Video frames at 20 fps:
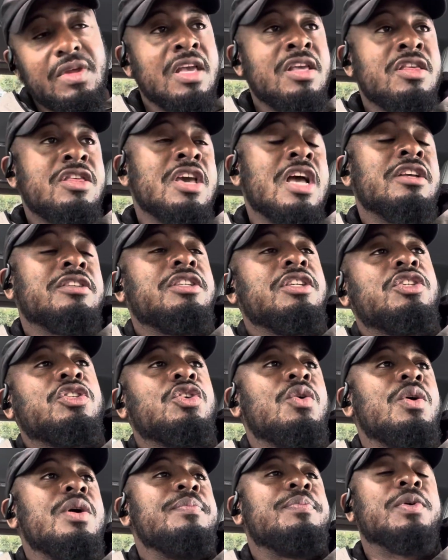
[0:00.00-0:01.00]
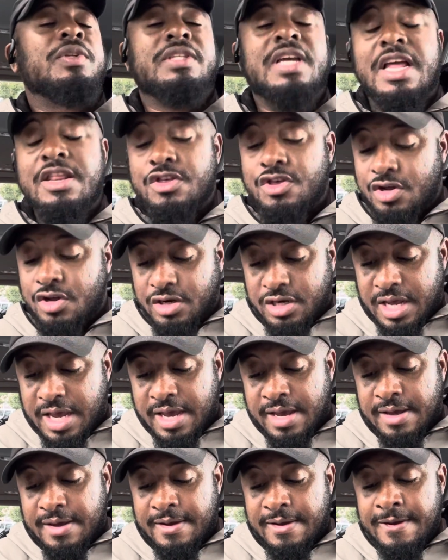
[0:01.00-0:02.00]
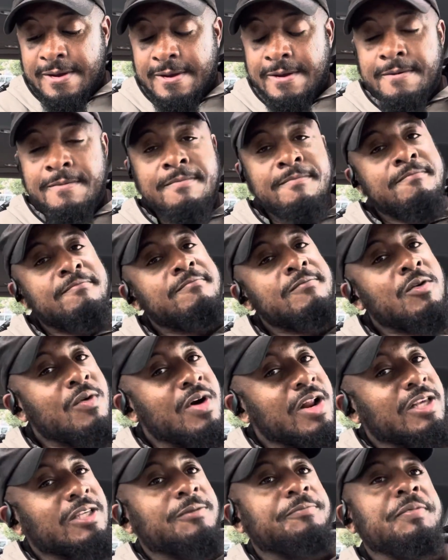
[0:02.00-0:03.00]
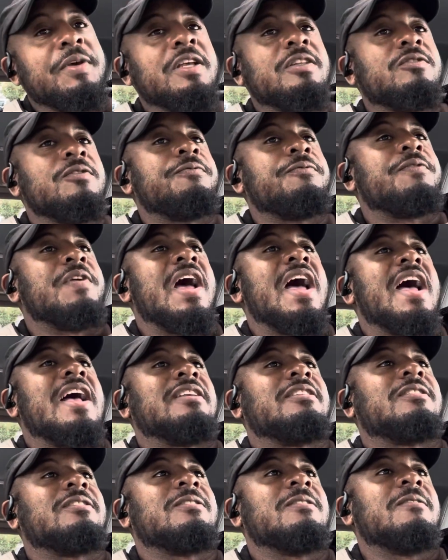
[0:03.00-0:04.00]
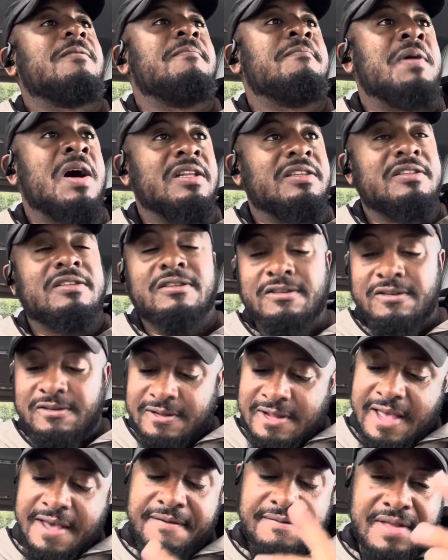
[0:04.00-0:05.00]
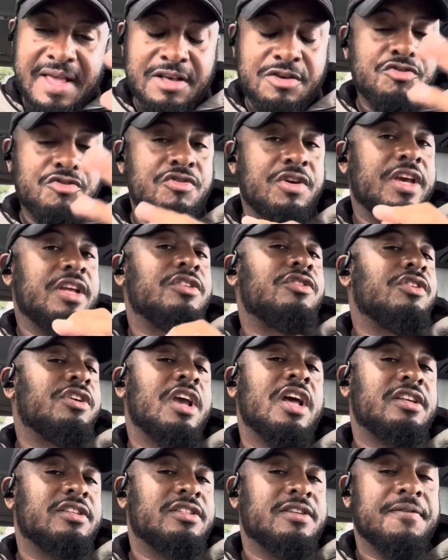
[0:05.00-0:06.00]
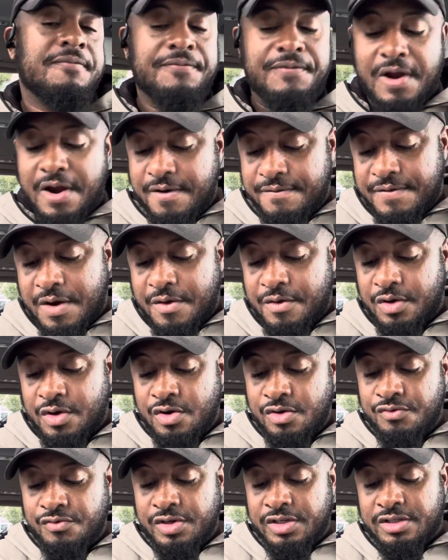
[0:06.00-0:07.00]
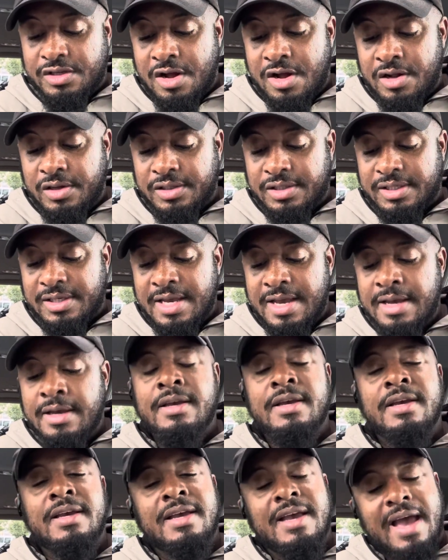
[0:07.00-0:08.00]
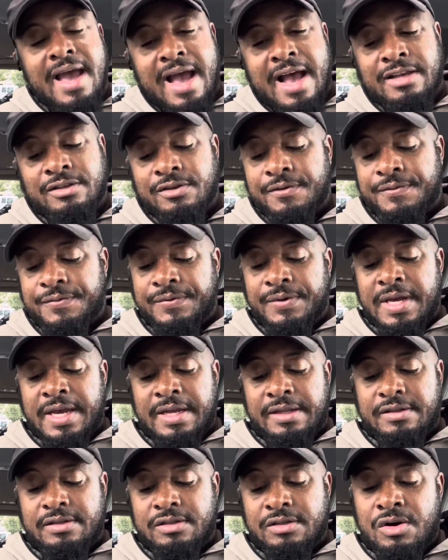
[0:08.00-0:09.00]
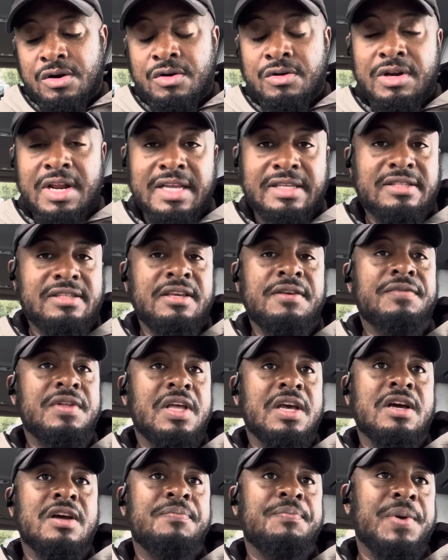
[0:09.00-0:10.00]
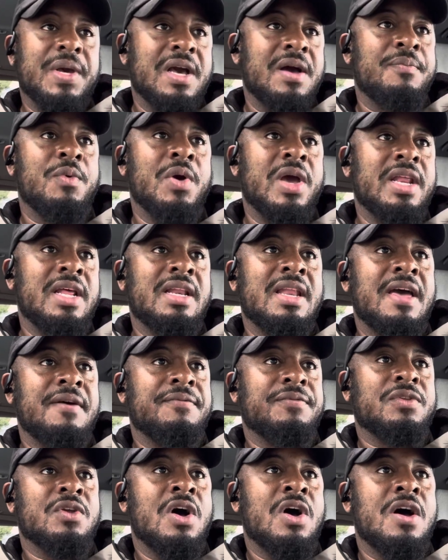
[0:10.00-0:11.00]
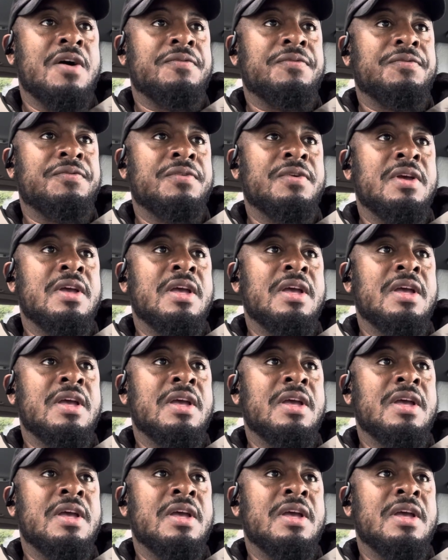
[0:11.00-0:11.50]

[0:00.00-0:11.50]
Chelsea showing potential there. Don't want to speak too fast, but they're stringing together some very, very good results as of late. So let's see if they could pick up where they left off.